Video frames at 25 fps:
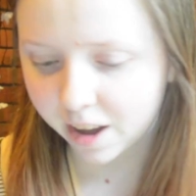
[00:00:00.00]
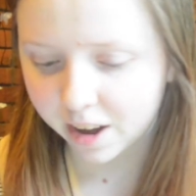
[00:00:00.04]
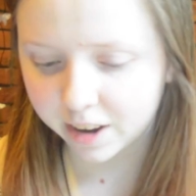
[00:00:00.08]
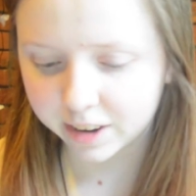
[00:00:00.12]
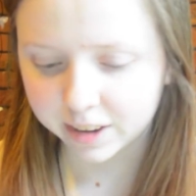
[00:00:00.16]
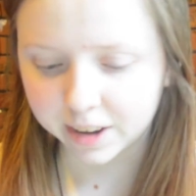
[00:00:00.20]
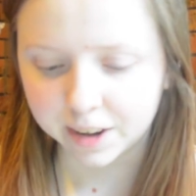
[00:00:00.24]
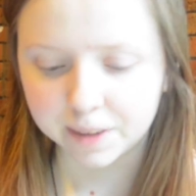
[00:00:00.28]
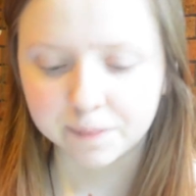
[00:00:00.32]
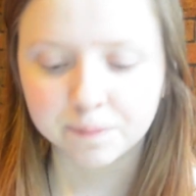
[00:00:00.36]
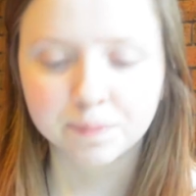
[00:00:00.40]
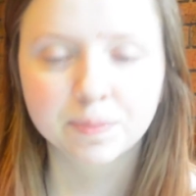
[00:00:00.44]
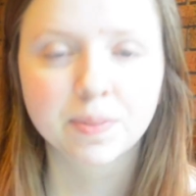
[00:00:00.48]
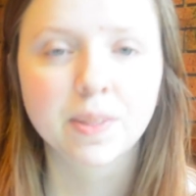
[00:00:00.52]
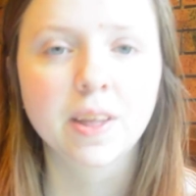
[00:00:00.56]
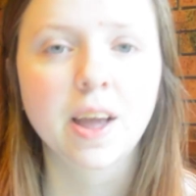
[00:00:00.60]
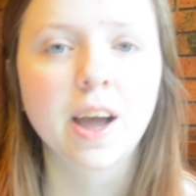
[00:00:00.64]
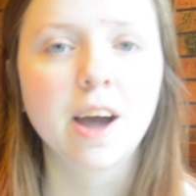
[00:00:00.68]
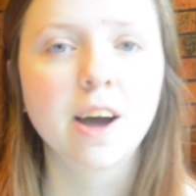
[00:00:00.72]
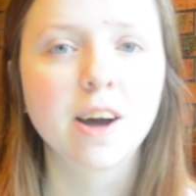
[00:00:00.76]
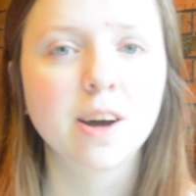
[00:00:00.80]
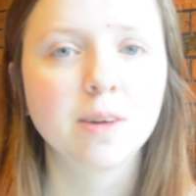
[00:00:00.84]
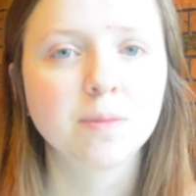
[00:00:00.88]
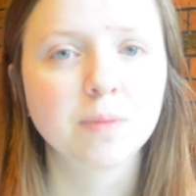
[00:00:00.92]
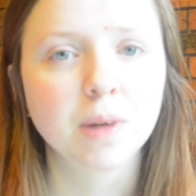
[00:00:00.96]
Okay,
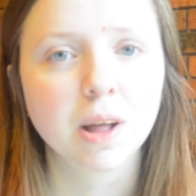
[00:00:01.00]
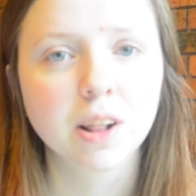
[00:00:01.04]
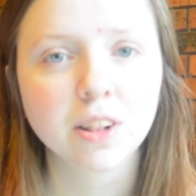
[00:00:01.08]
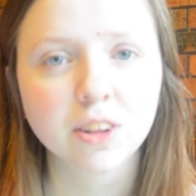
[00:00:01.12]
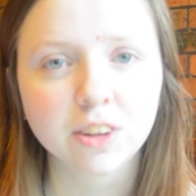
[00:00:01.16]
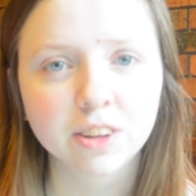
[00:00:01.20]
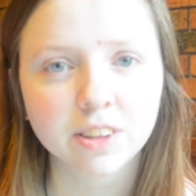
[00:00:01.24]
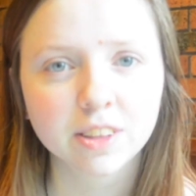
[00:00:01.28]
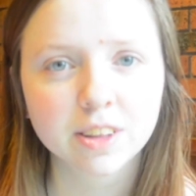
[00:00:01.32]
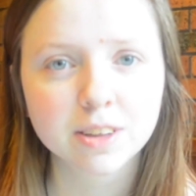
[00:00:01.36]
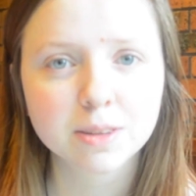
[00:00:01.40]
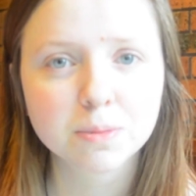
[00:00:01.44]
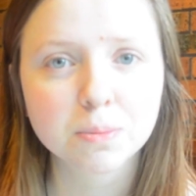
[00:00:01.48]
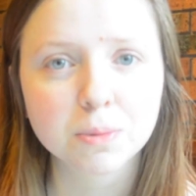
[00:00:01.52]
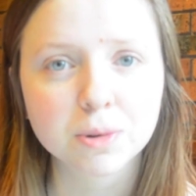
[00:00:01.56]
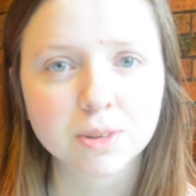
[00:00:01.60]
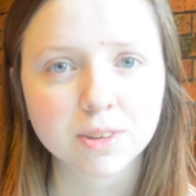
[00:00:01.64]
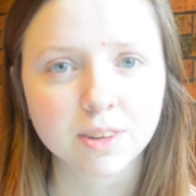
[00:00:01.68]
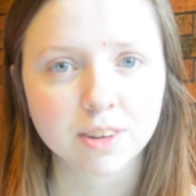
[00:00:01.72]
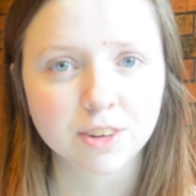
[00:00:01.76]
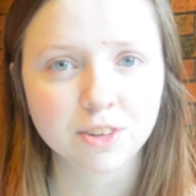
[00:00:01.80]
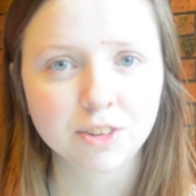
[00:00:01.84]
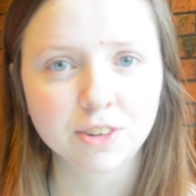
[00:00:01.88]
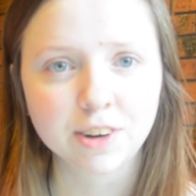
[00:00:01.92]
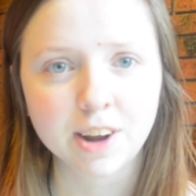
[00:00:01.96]
a lot of these
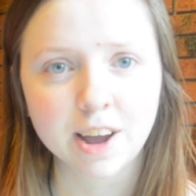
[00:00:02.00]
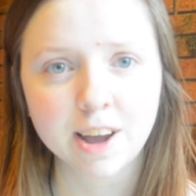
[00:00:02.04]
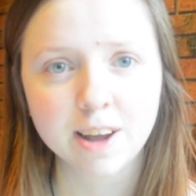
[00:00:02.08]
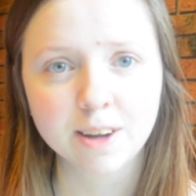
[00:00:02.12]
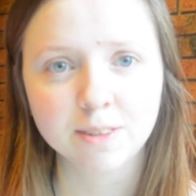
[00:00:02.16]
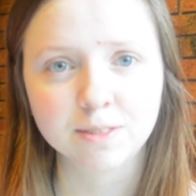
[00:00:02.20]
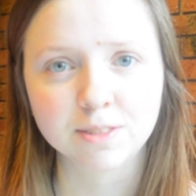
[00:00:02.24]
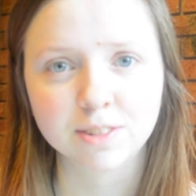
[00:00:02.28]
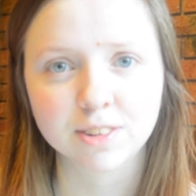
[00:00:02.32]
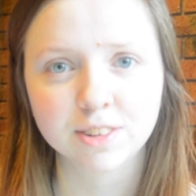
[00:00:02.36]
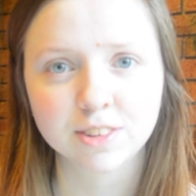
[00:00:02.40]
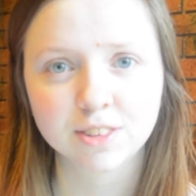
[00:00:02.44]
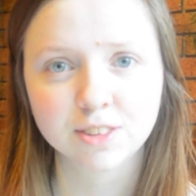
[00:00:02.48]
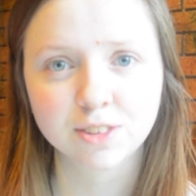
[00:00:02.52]
books I don't have,